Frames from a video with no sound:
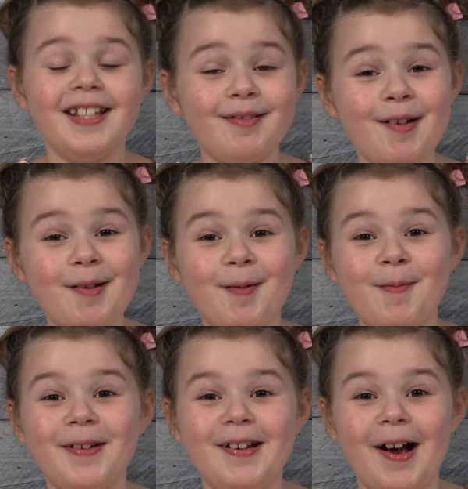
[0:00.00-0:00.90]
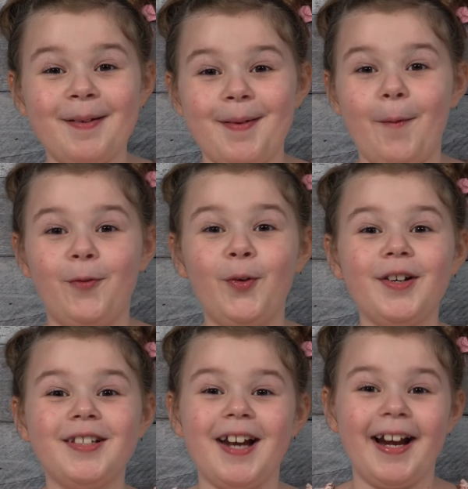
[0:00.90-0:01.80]
this week we'll be talking about
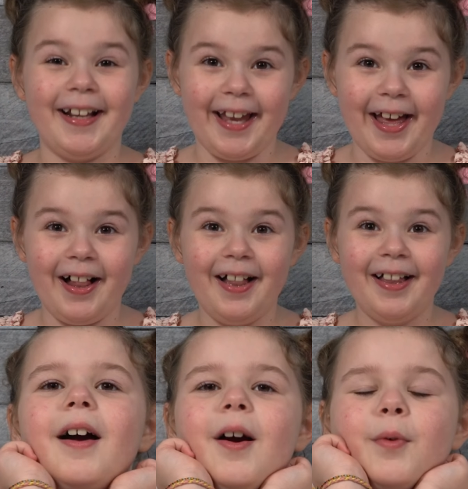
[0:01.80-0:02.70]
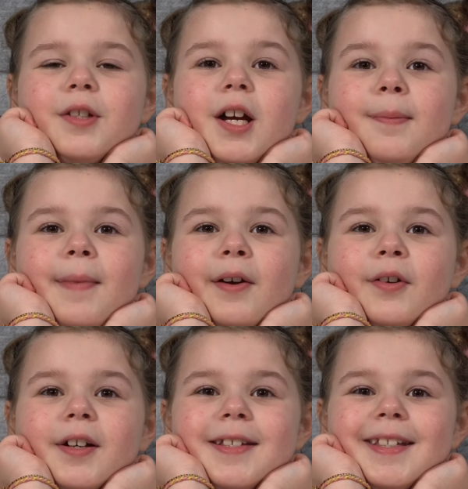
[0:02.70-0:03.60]
Florence Nightingale. We're talking about
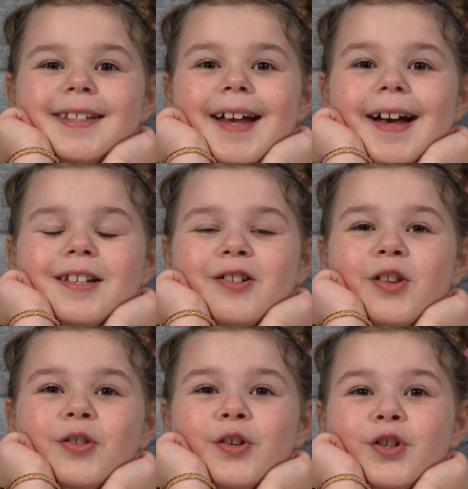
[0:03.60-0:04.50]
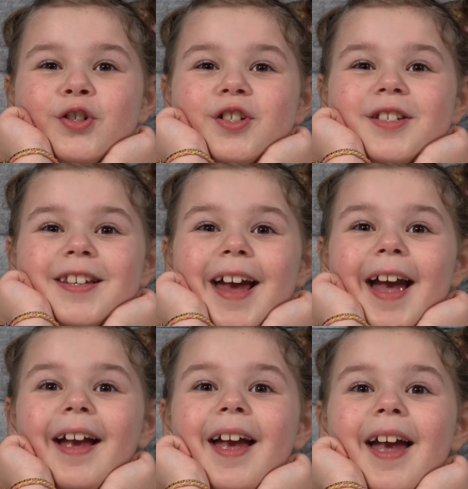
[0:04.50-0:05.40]
her because it's National Nurses
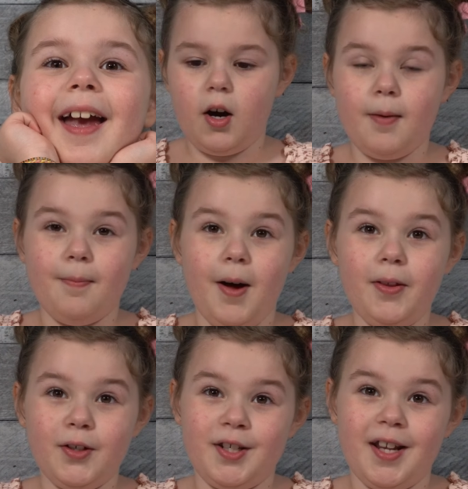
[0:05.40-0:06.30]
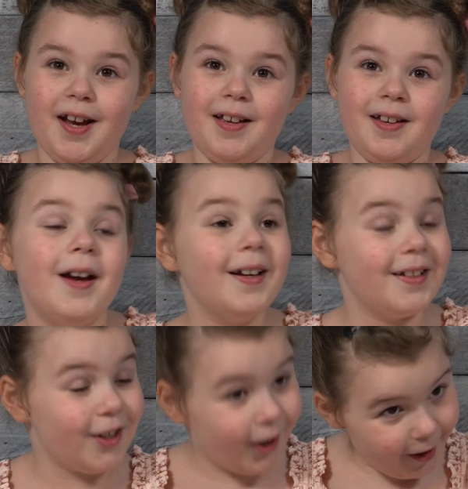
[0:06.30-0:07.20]
Day on Mother's Day.
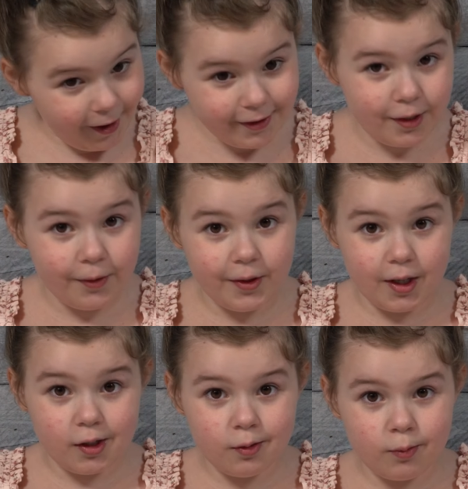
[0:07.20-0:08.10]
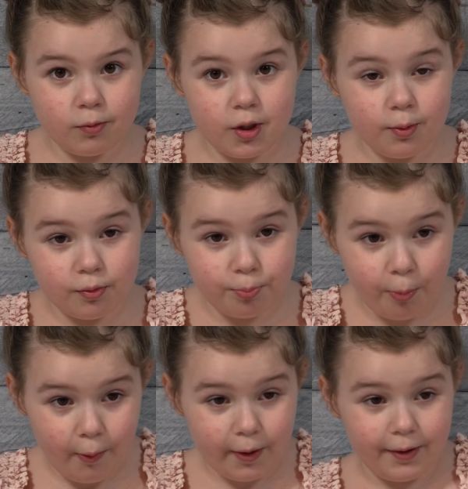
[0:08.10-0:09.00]
It's also the day she was
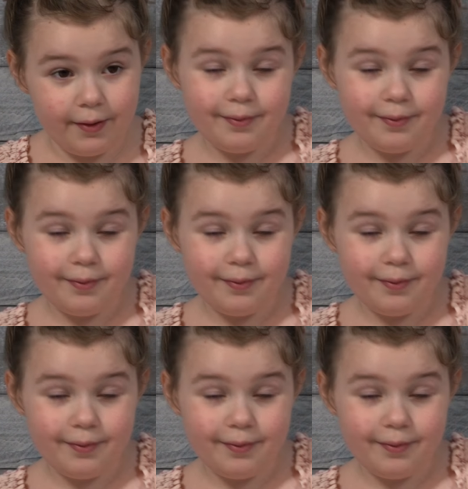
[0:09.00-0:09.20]
born.